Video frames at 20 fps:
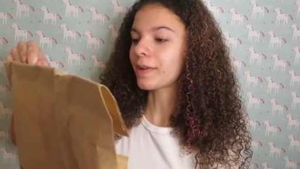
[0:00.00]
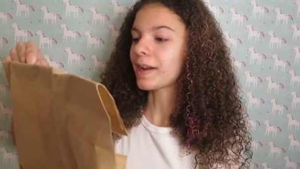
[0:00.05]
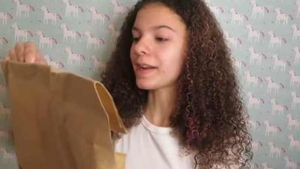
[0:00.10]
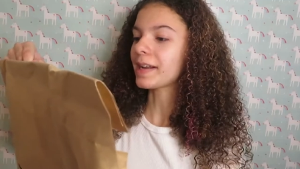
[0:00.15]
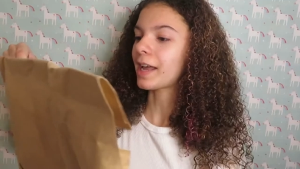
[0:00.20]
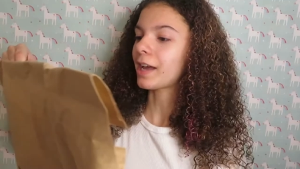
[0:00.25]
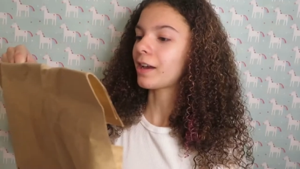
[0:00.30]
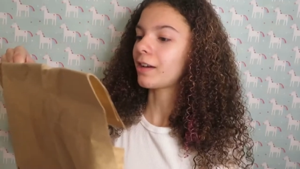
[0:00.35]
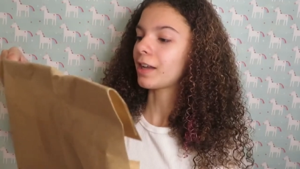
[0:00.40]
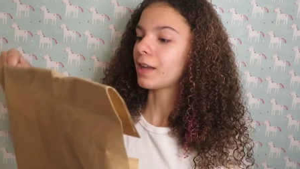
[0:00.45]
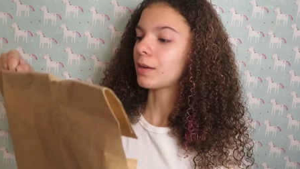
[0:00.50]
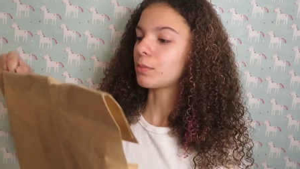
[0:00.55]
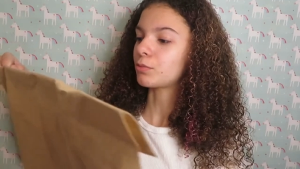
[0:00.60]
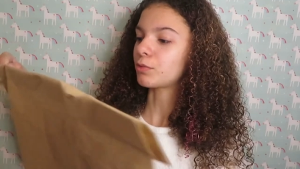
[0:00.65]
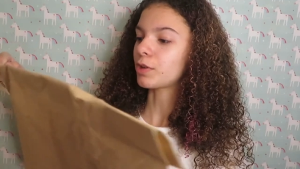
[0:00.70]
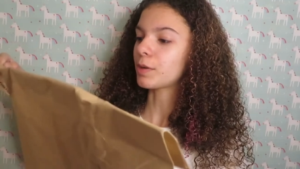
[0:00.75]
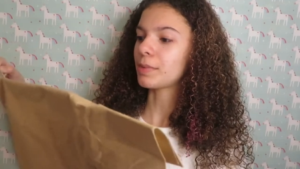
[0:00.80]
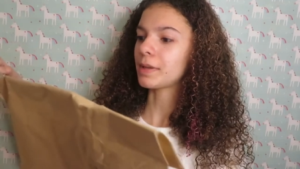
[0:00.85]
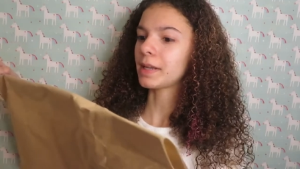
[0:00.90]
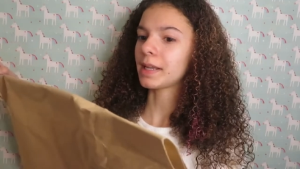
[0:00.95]
right now I
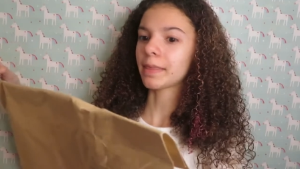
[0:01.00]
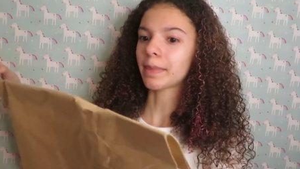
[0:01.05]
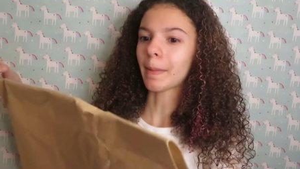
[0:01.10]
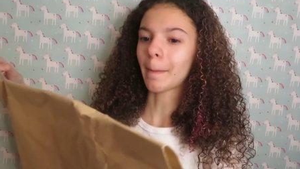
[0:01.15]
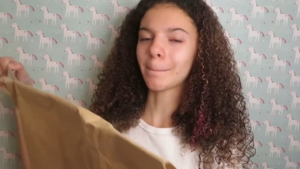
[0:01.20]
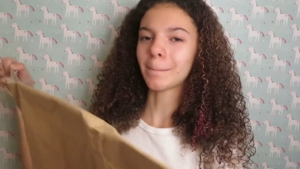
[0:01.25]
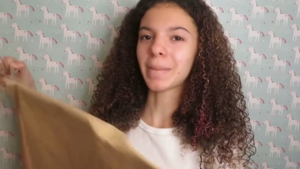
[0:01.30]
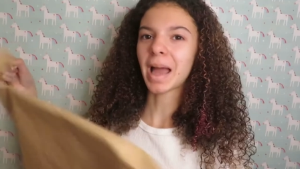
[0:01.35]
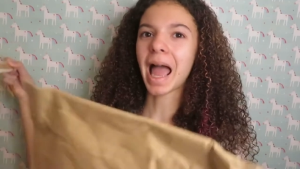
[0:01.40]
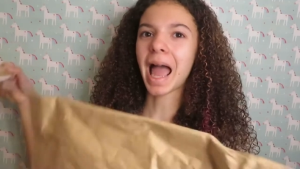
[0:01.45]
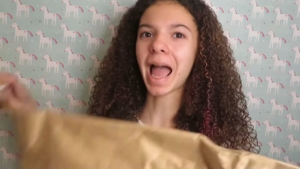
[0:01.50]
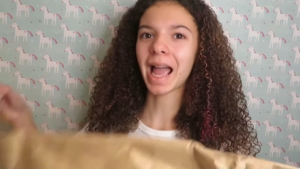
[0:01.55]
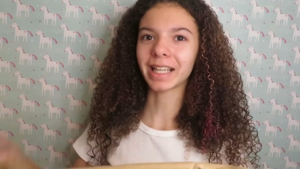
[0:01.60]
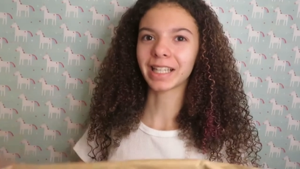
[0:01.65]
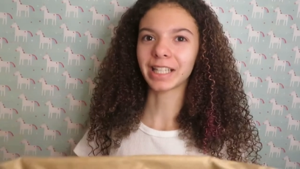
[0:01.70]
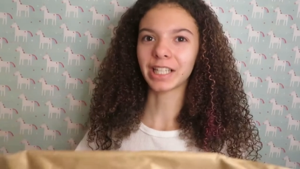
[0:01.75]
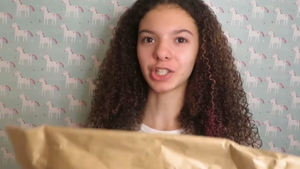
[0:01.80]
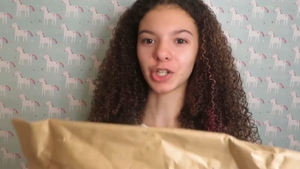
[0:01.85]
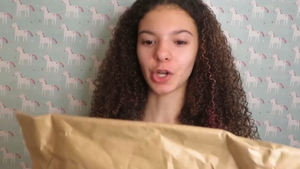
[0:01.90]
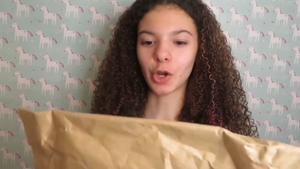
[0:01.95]
am ripping the
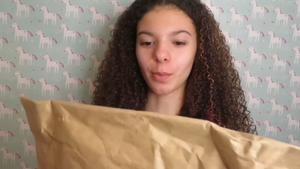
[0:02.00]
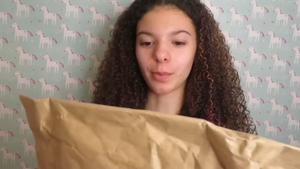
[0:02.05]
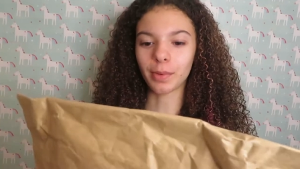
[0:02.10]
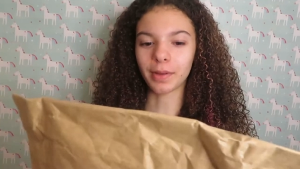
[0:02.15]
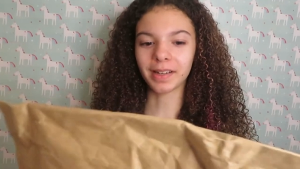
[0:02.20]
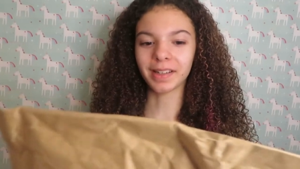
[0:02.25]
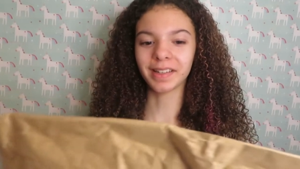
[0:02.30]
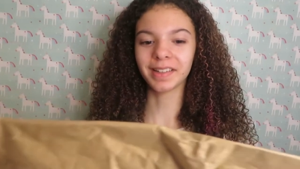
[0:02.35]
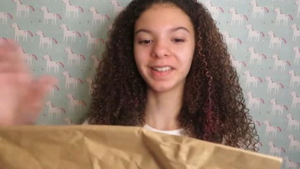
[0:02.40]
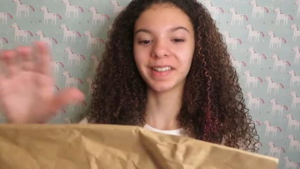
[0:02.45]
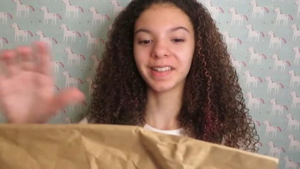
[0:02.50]
package open.